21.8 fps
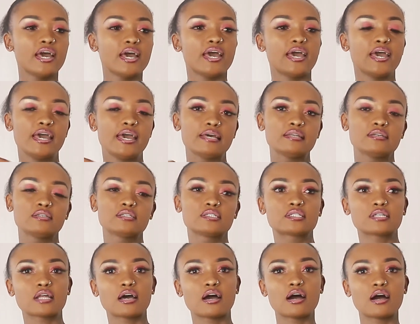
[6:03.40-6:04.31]
and
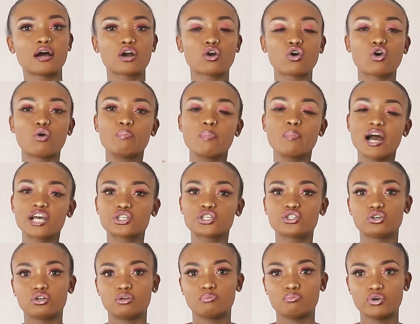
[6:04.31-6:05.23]

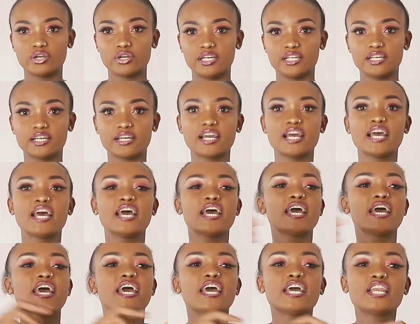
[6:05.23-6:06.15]
commercial modeling.
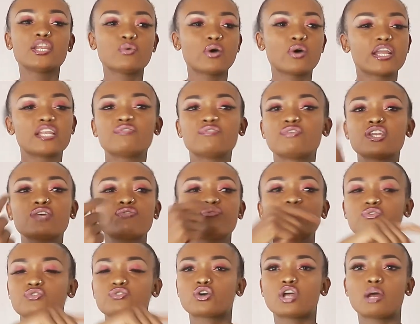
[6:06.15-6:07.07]
Anyone, even if
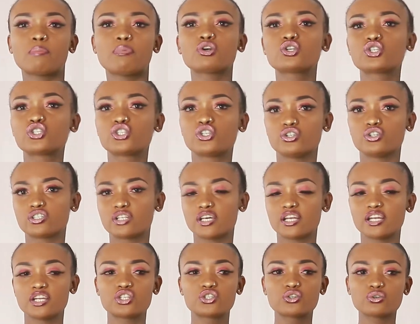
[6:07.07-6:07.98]
you're talking about
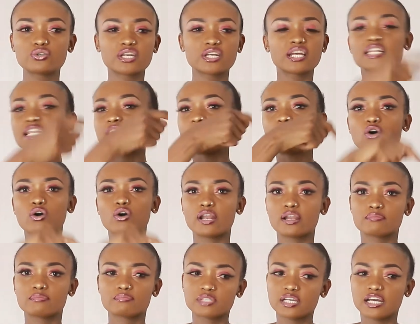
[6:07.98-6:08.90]
children,
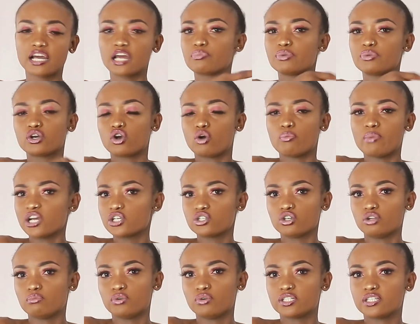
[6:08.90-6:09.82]
they can be
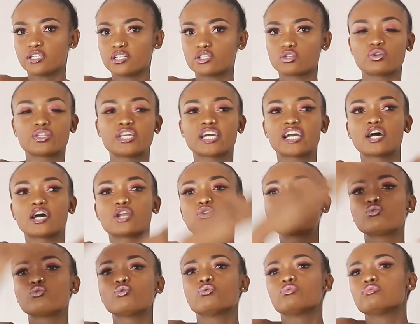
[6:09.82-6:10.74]
commercial models or they can
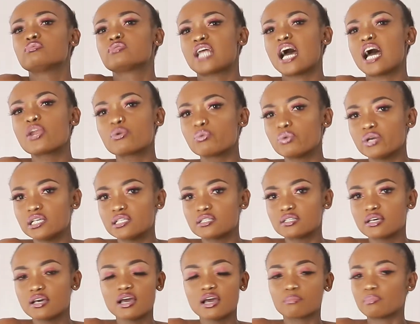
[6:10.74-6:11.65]
do runways.
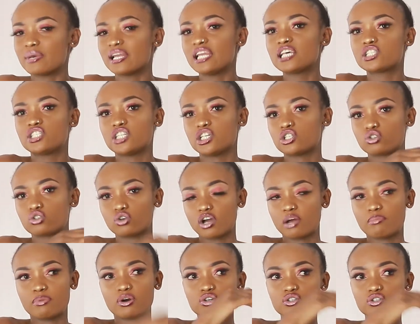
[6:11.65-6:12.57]
But let's just talk
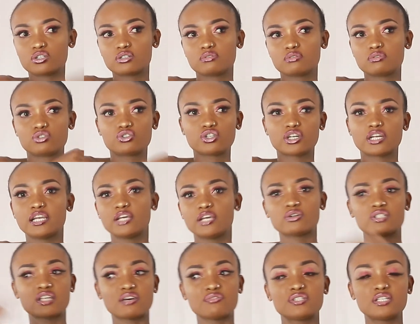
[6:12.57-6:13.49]
about strictly, because
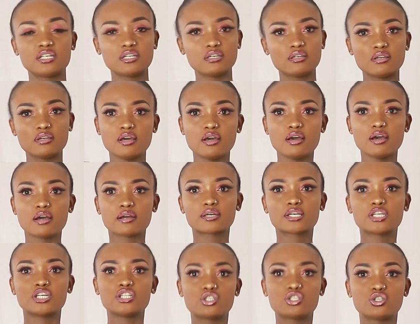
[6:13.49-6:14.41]
I've seen
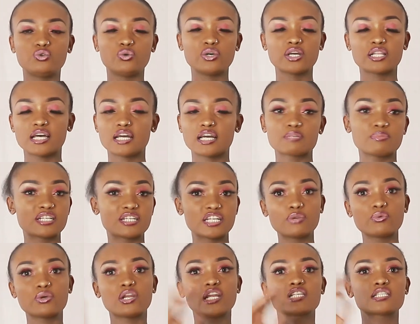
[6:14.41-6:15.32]
kids doing that. But
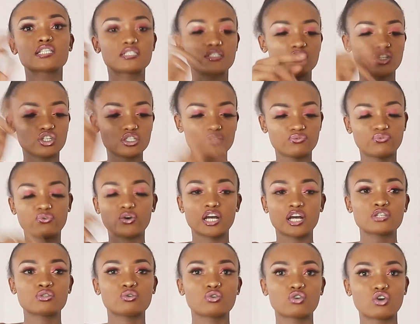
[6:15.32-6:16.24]
anyway, let's just
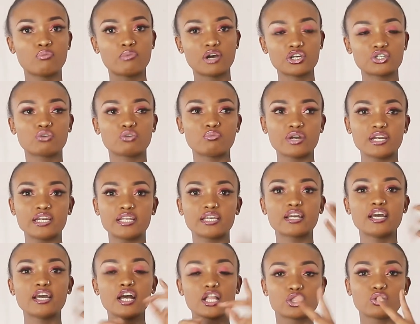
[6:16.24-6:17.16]
focus on commercial
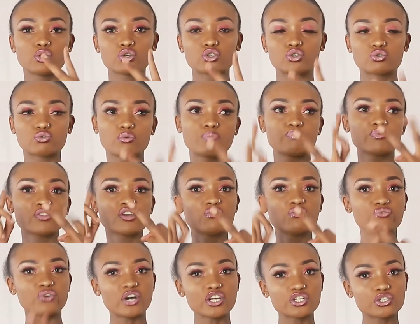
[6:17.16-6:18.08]
modeling. Those two,
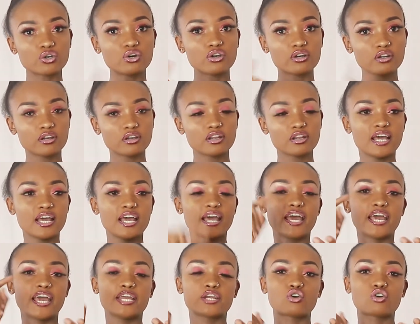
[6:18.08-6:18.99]
fashion
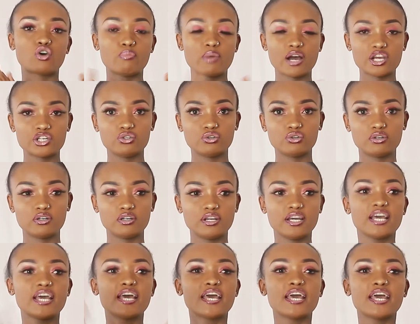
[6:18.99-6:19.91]
and commercial.
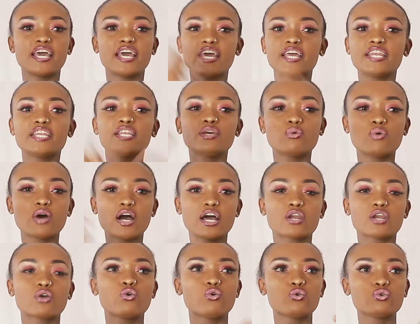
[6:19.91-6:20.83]

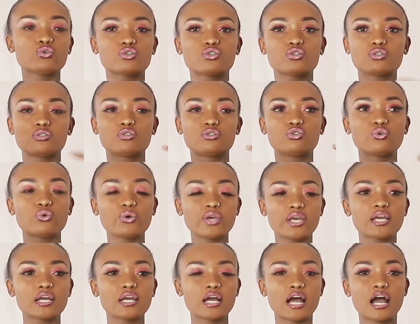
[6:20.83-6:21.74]
Anyone who's
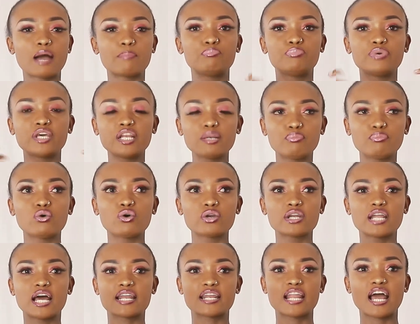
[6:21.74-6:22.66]
doing a billboard,
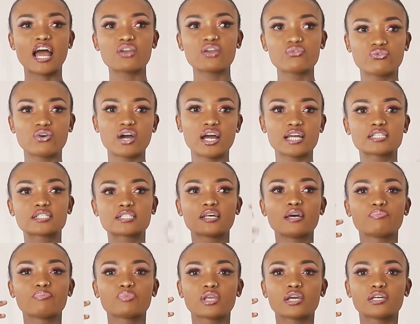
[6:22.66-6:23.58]
an advert,
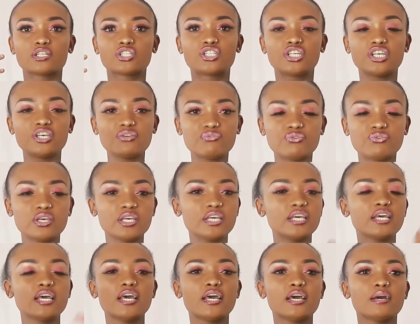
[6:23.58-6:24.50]

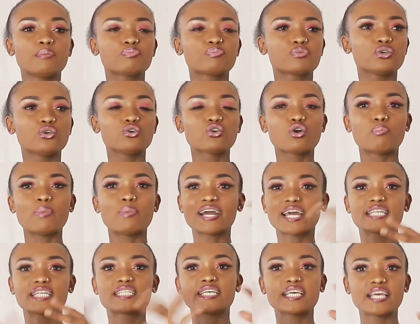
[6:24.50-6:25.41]
TV,
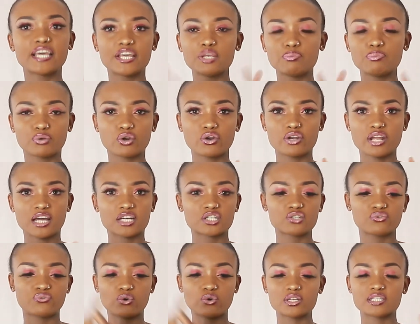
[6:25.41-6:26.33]
marketing any product
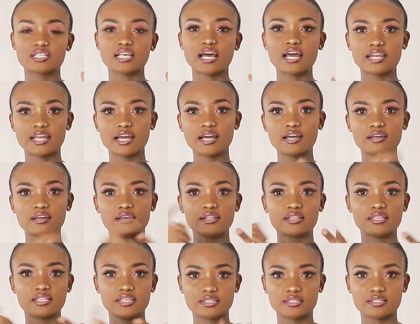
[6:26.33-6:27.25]
falls under
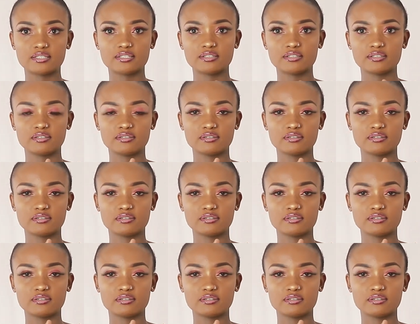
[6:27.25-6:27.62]
this